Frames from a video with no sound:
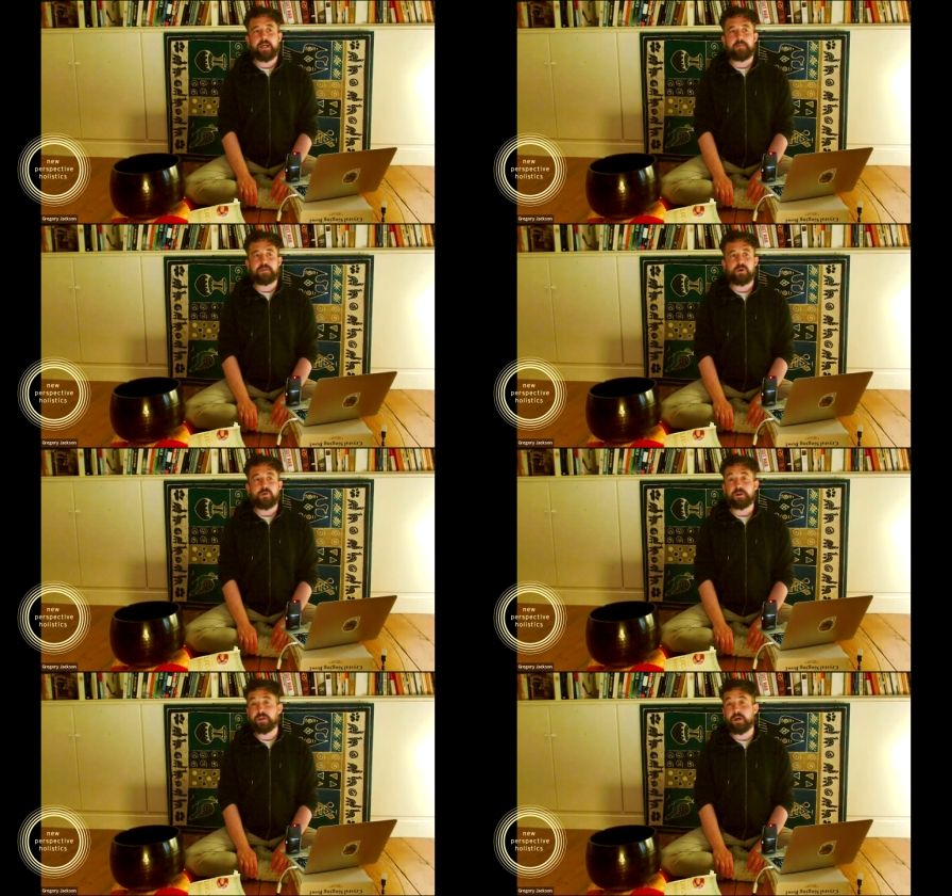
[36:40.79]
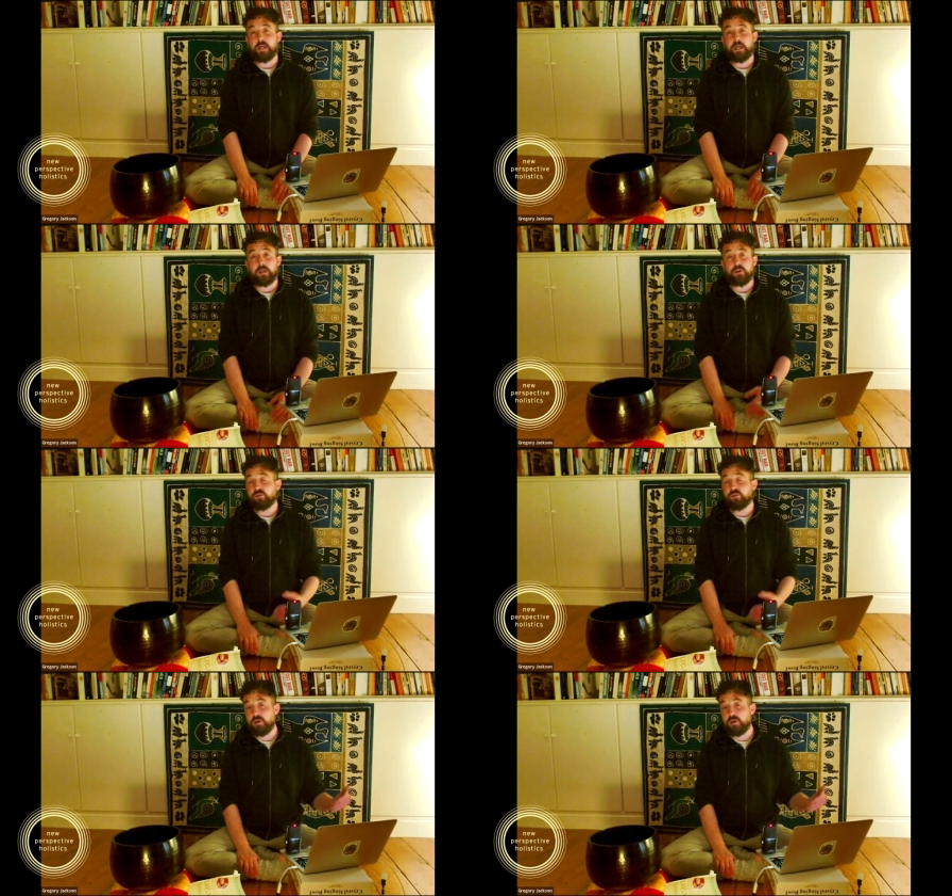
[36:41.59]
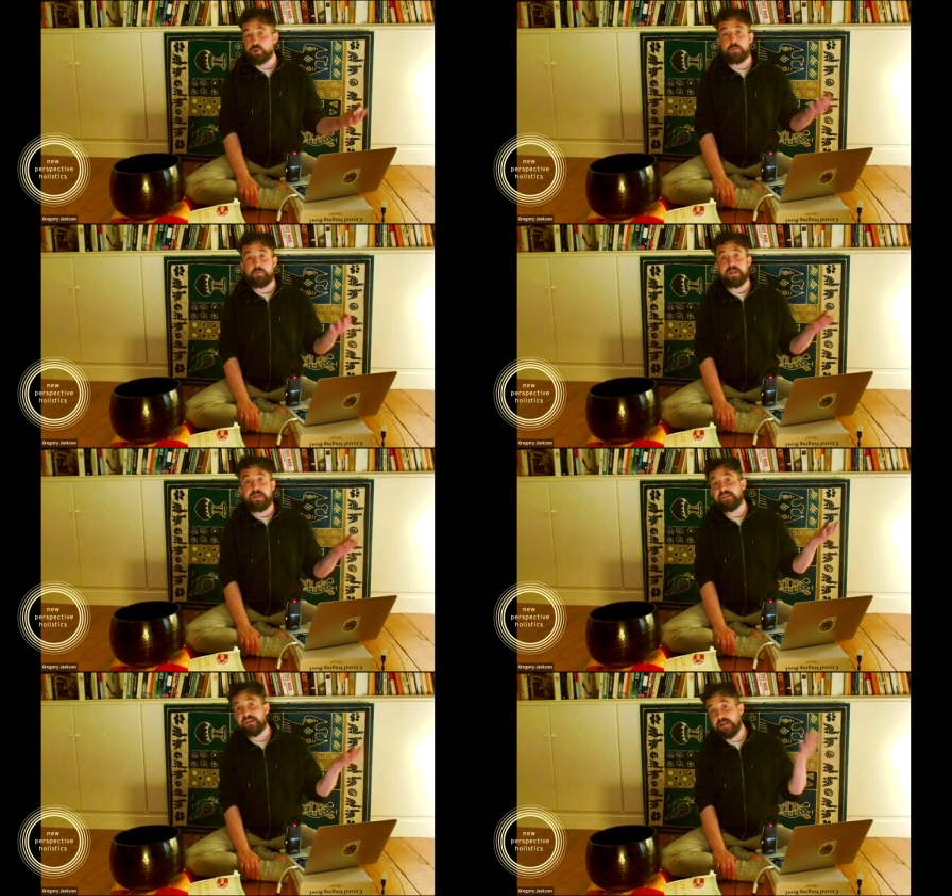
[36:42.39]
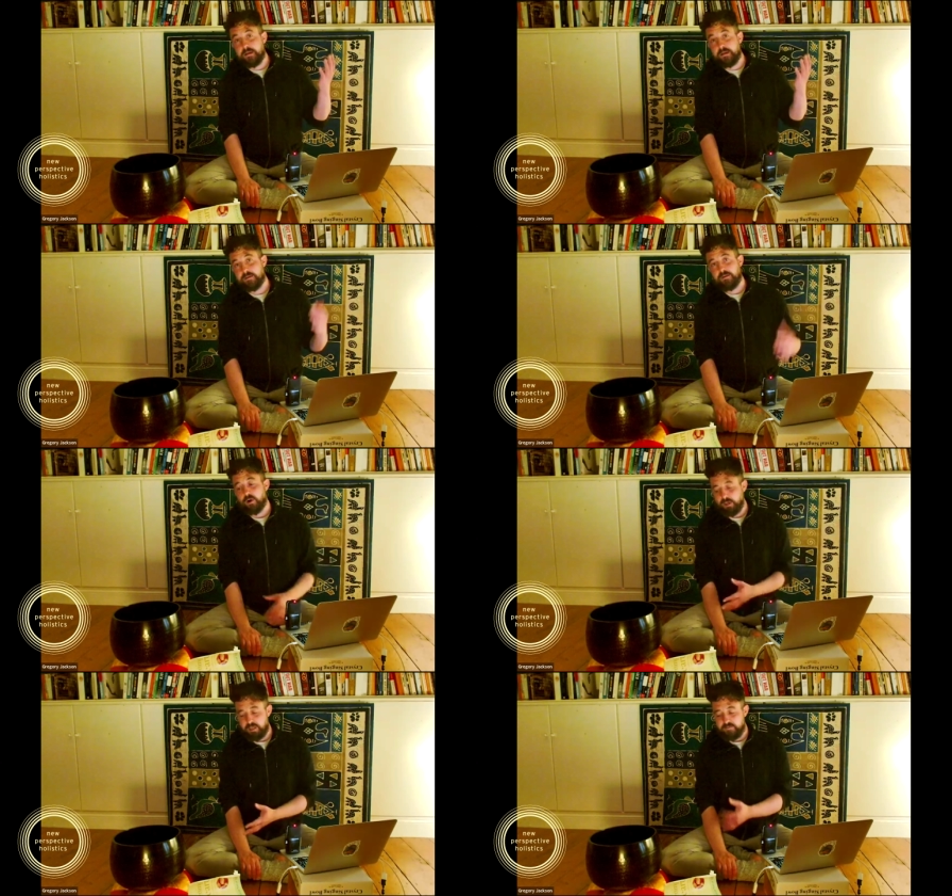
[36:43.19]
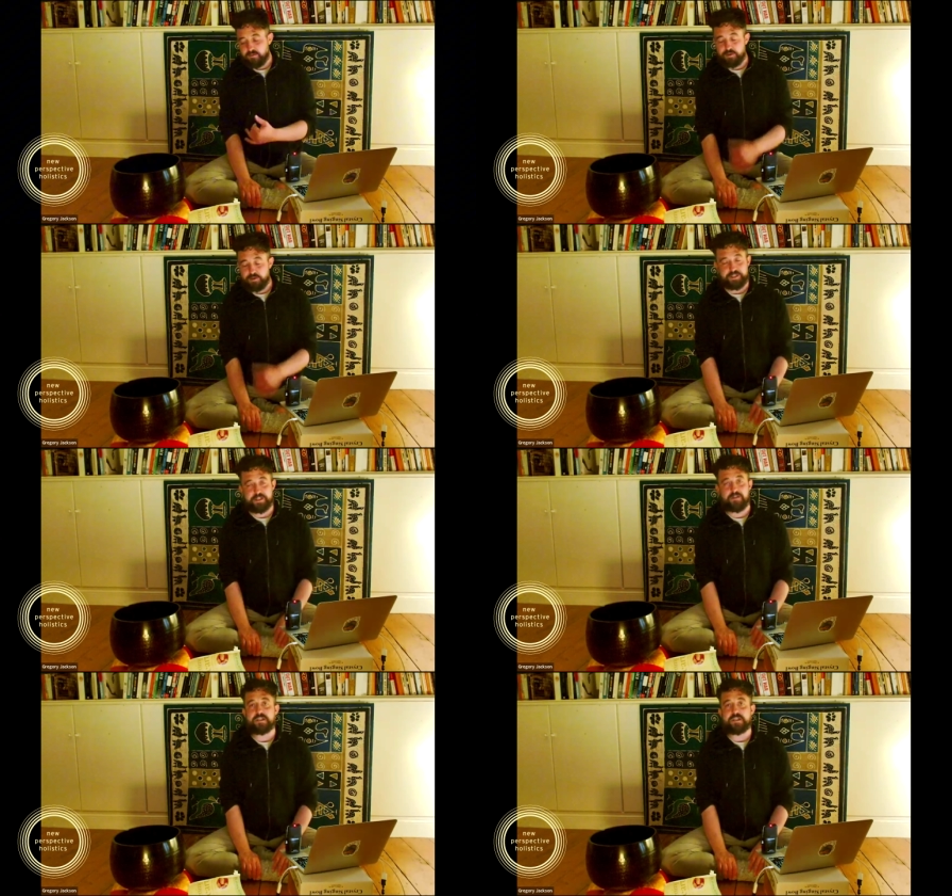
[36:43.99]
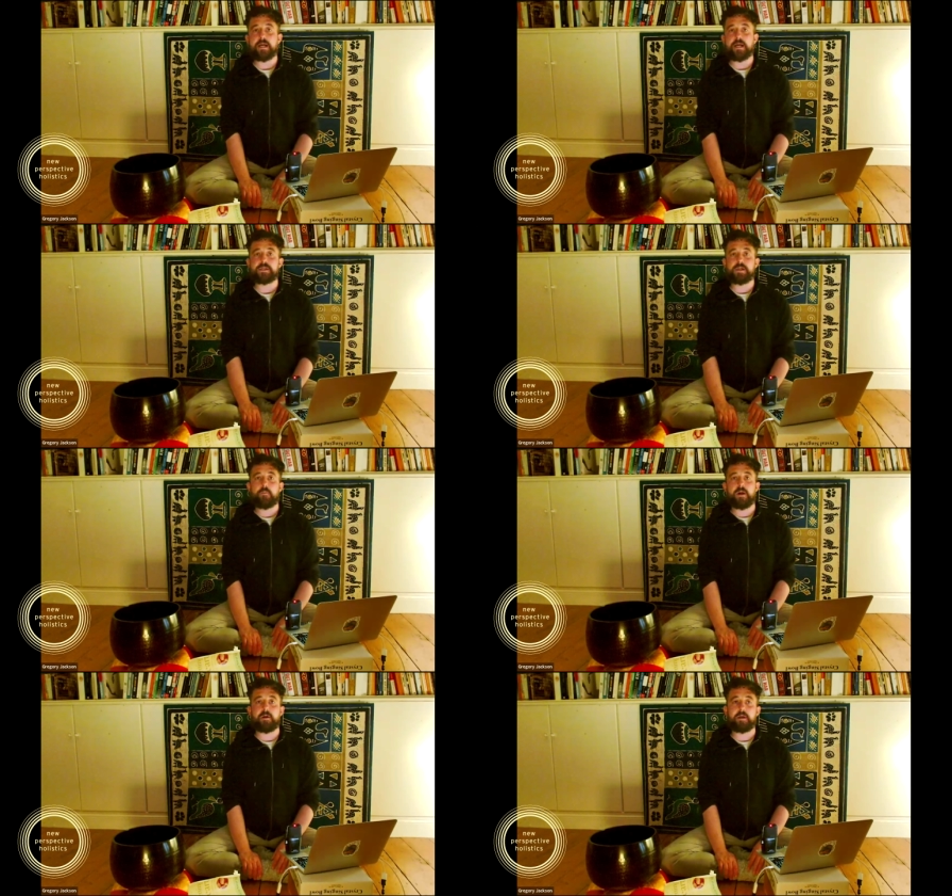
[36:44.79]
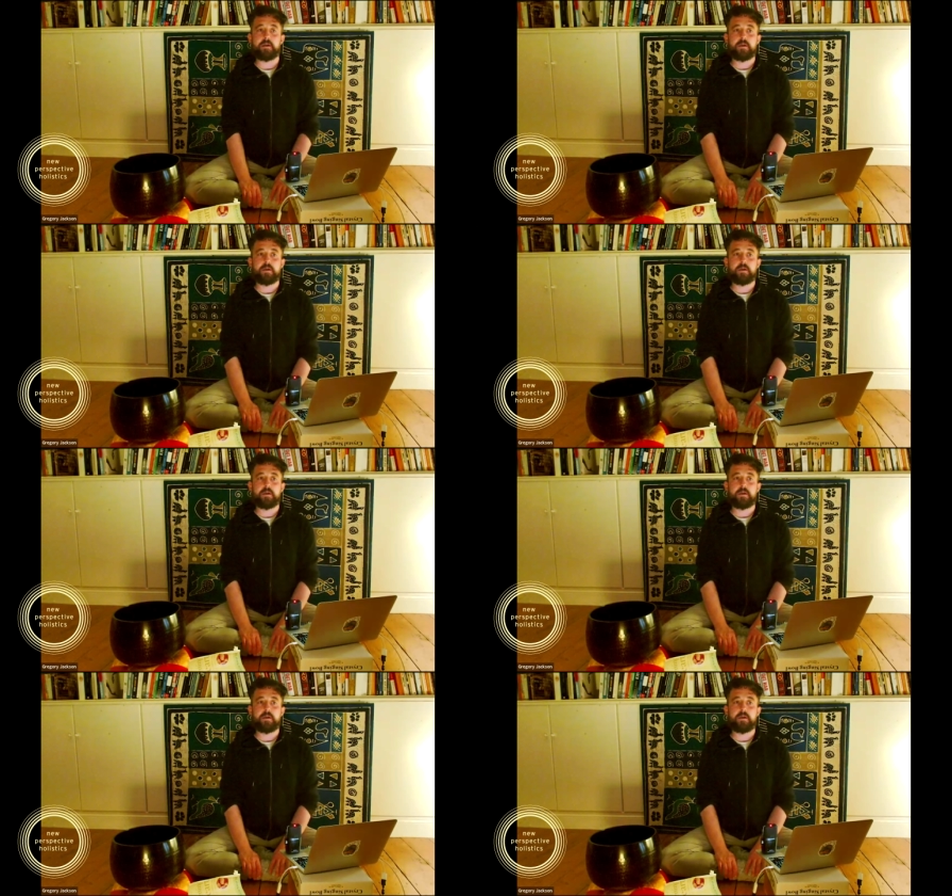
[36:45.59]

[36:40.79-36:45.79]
So you're talking 300 BC, early versions of this text are appearing.